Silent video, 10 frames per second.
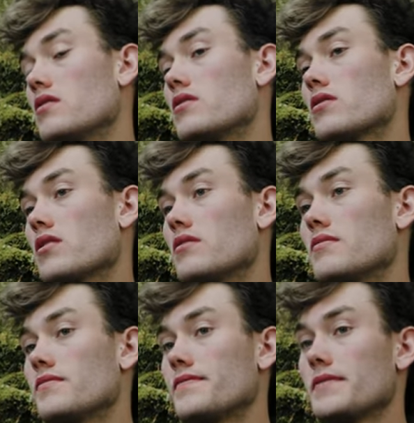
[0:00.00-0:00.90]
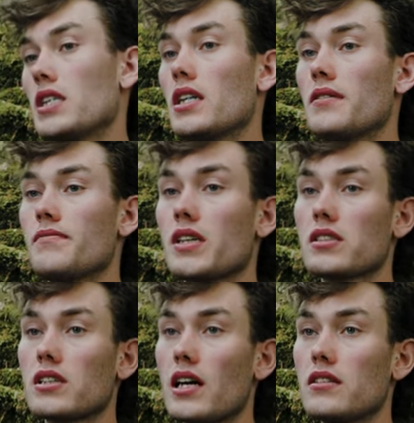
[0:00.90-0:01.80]
so yeah,
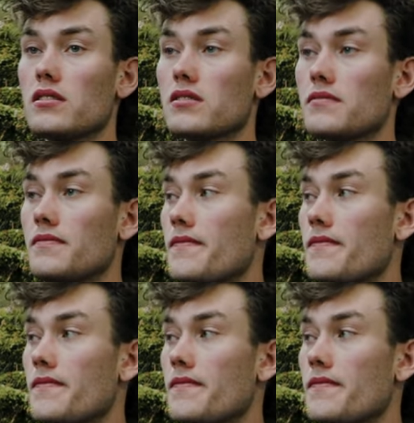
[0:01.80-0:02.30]
that's the end,